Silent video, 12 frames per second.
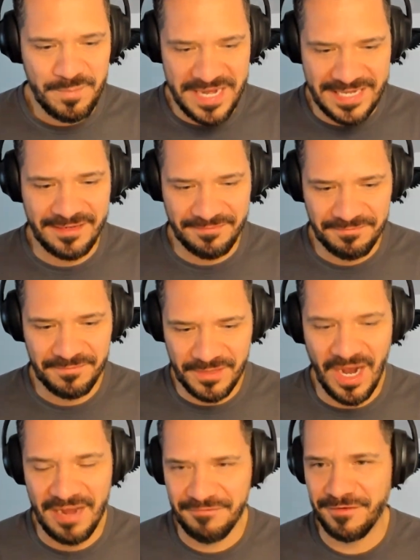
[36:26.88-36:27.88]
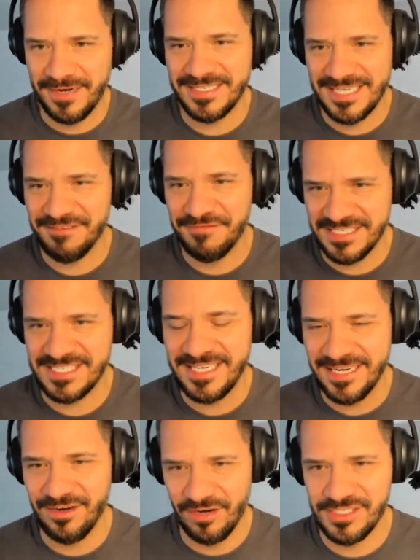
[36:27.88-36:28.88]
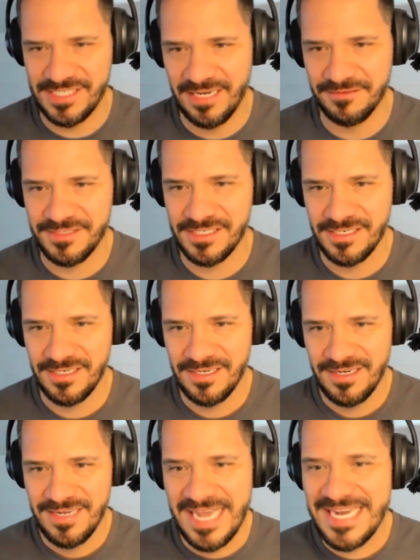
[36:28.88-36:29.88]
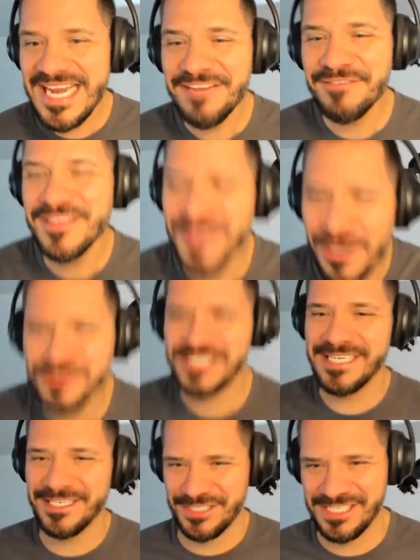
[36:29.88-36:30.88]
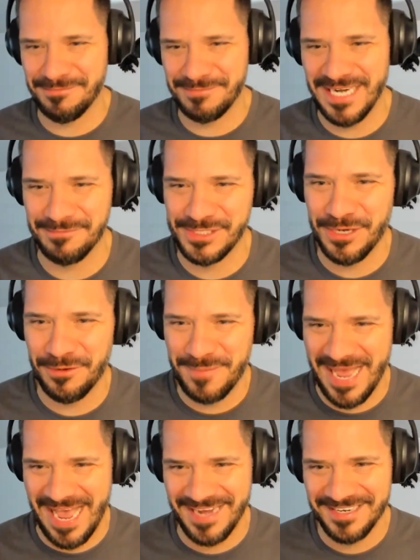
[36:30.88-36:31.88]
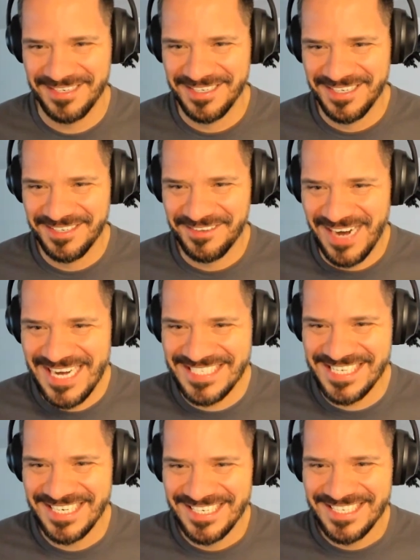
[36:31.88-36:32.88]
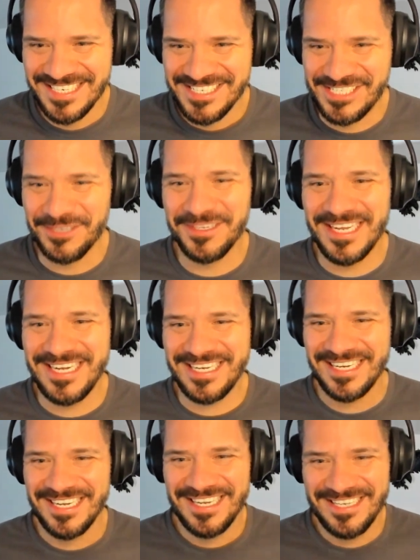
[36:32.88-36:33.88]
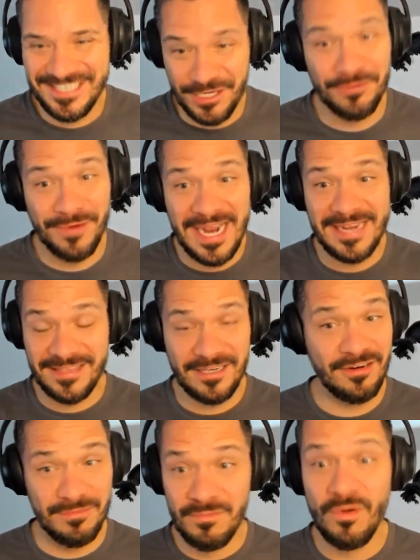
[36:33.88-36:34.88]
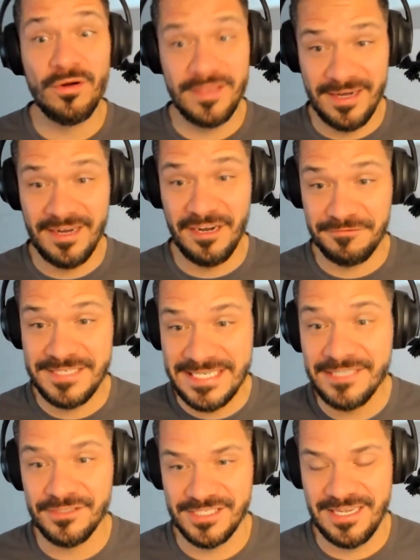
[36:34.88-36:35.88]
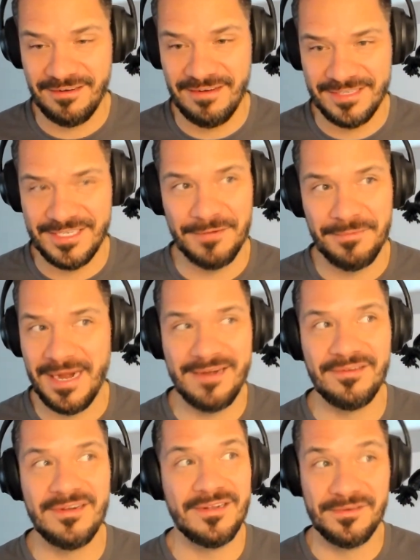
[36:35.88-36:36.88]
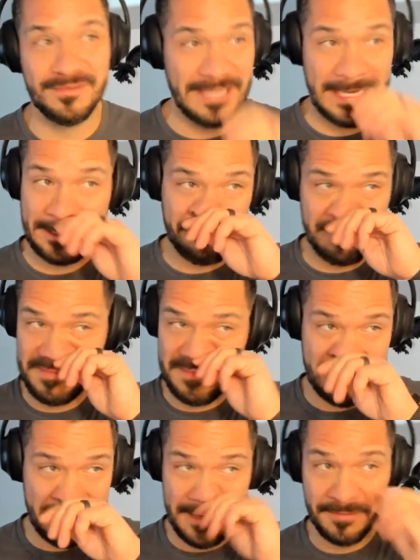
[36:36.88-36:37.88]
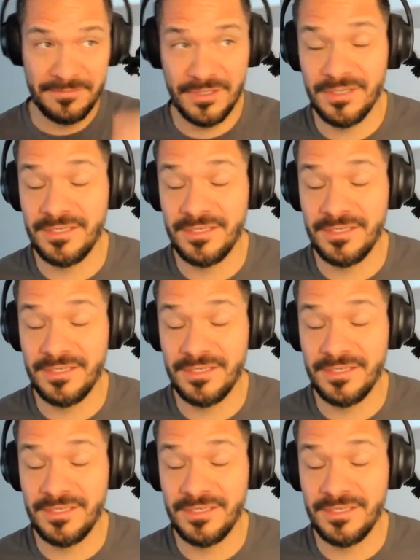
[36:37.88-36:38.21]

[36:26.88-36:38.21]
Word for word: be confident investing in ourselves. And even those deals sometimes go bad, right? So like, you're right. There are more than enough deals that are out there, but I don't know, like, you know,